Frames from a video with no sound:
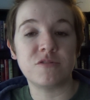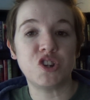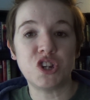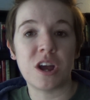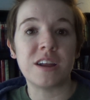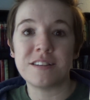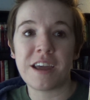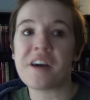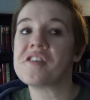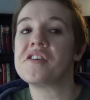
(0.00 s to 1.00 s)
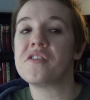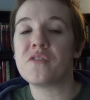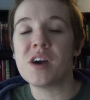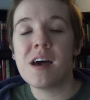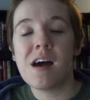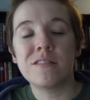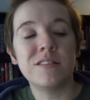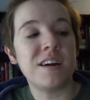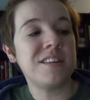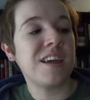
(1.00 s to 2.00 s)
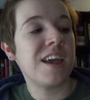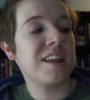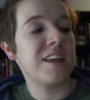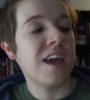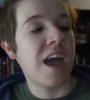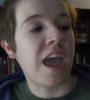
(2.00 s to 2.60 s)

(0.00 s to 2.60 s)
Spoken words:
shunned out of London,